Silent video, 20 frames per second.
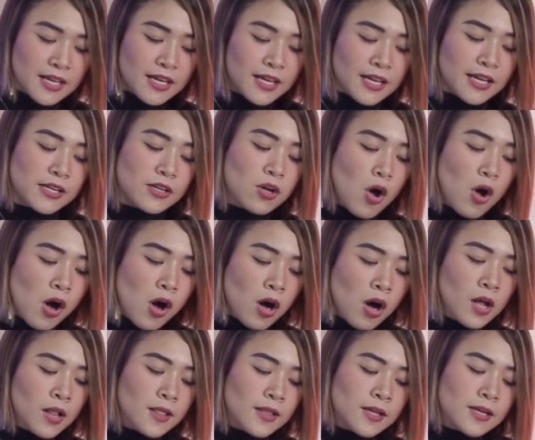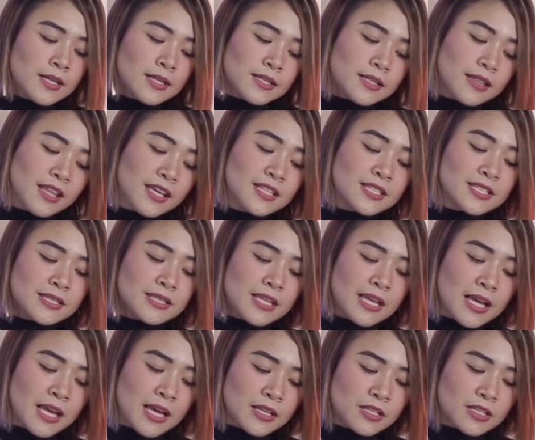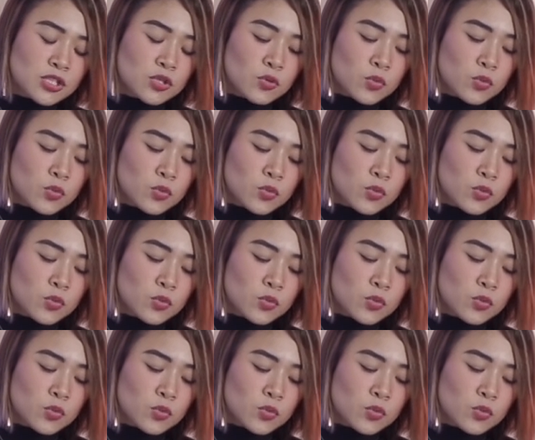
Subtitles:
and all these things